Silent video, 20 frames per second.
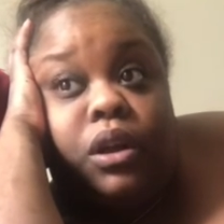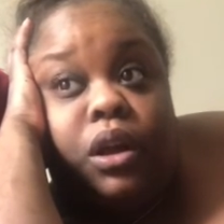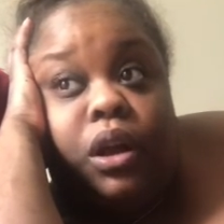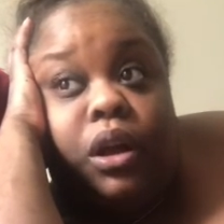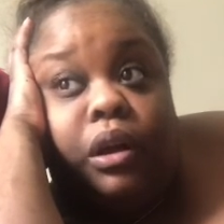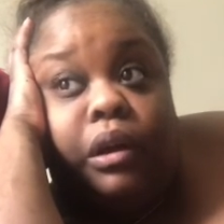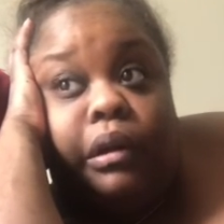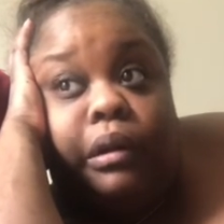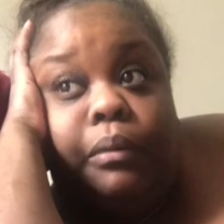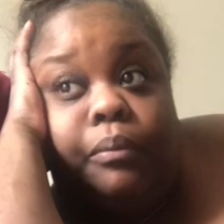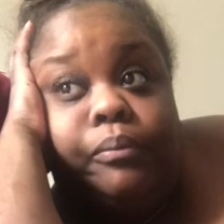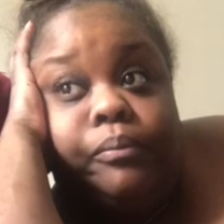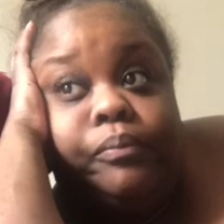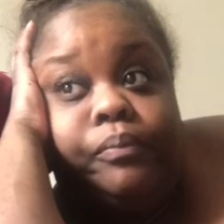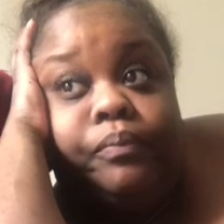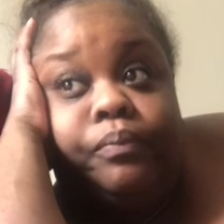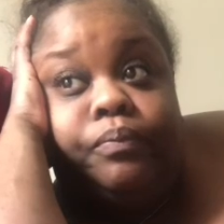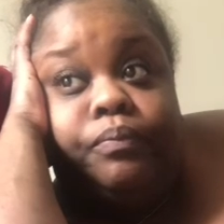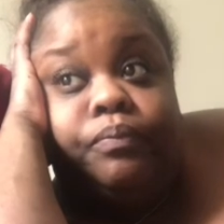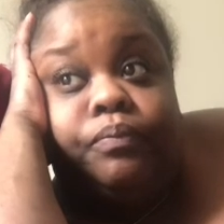
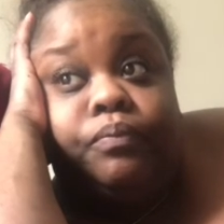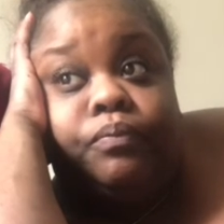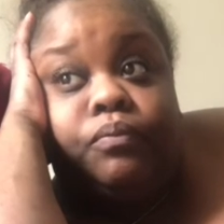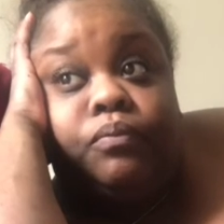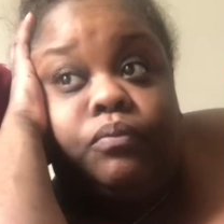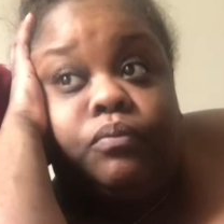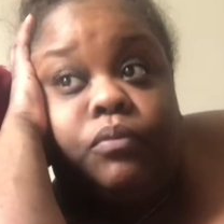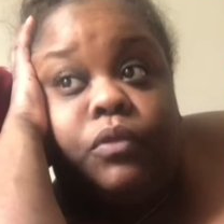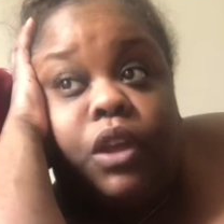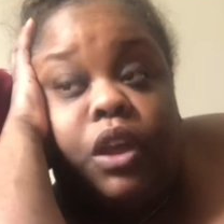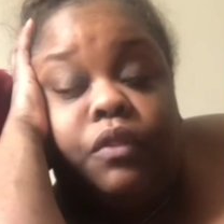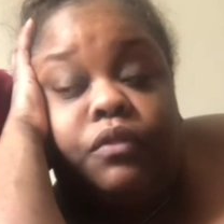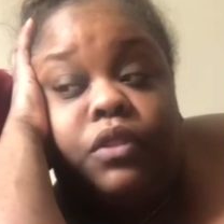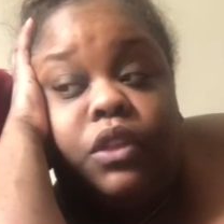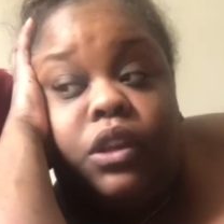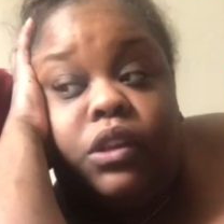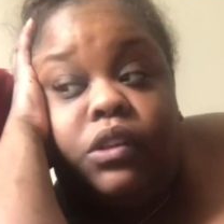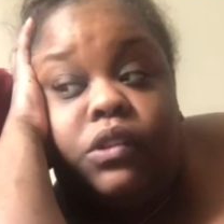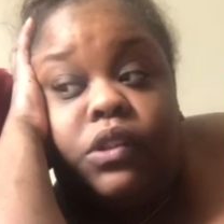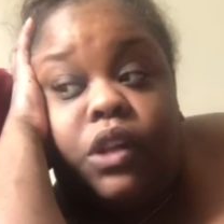Um,
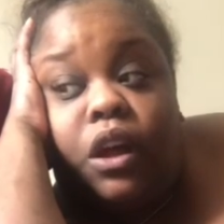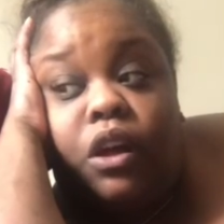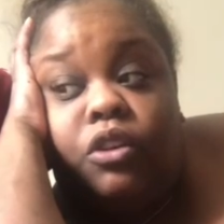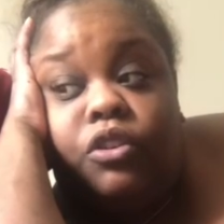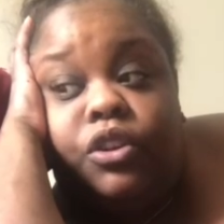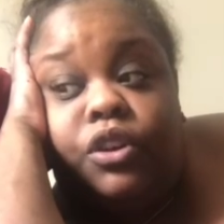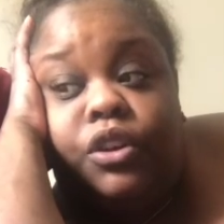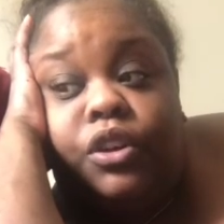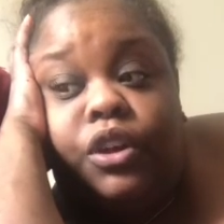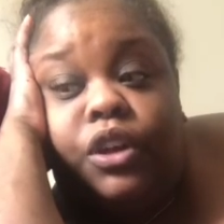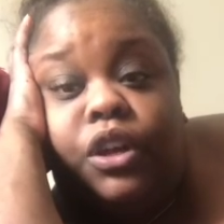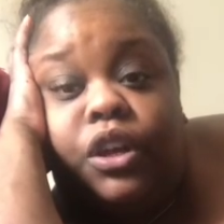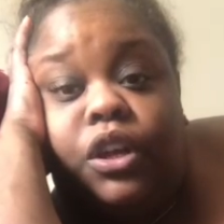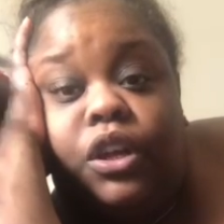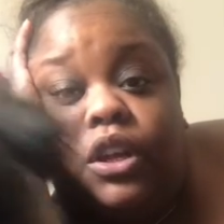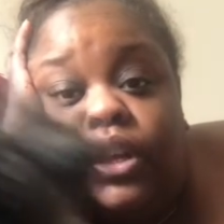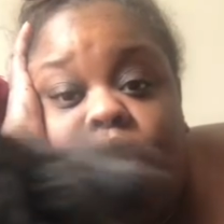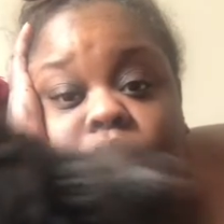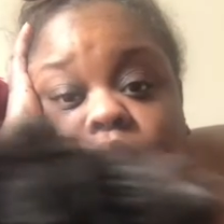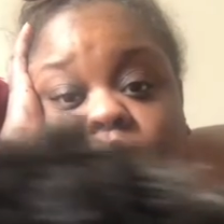everything's all good.
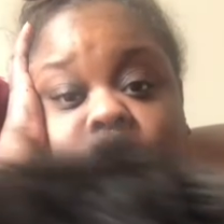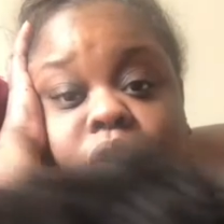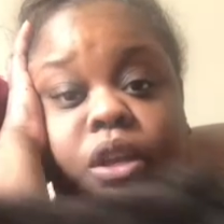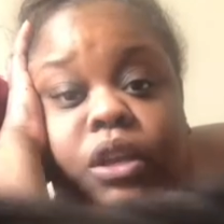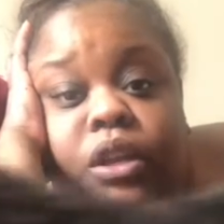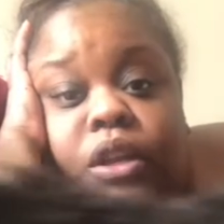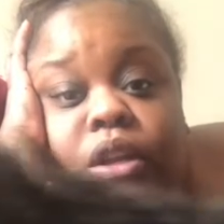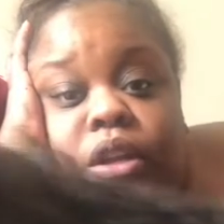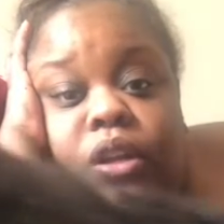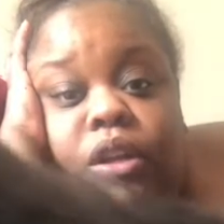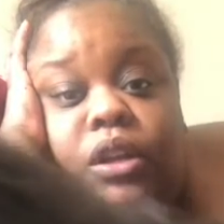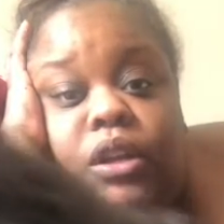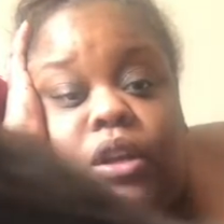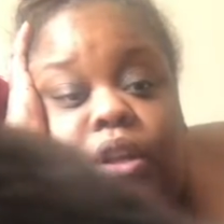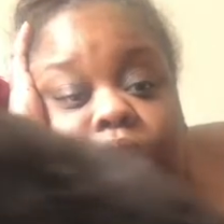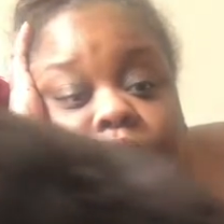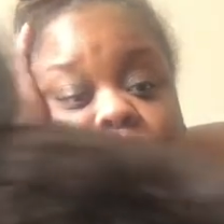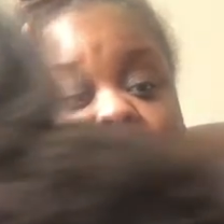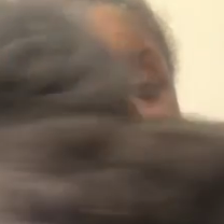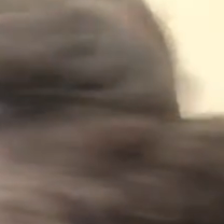Look
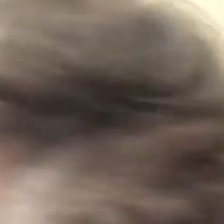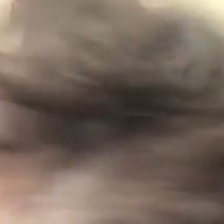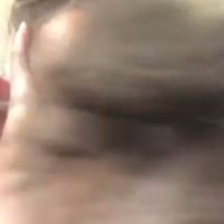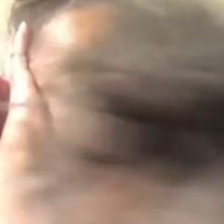at that.